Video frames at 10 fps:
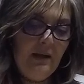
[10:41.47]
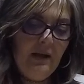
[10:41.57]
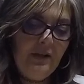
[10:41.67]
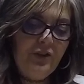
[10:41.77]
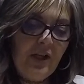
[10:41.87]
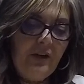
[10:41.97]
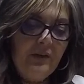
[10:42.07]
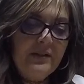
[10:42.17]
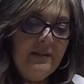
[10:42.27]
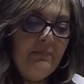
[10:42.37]
a
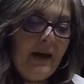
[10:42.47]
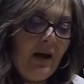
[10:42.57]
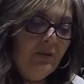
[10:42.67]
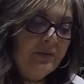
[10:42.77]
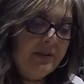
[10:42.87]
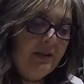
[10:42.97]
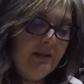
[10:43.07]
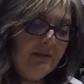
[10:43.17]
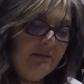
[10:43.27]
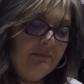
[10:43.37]
generous amount,
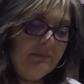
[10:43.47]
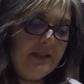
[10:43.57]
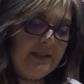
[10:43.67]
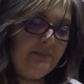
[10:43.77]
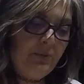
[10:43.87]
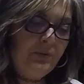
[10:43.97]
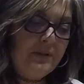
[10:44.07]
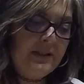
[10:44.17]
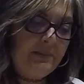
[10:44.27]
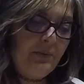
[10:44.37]
teaspoon,
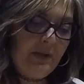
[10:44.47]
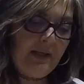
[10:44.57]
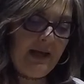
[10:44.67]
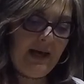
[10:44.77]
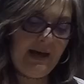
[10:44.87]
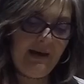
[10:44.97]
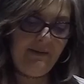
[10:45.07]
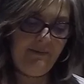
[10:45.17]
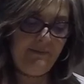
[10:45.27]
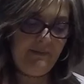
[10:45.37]
teaspoon and a half.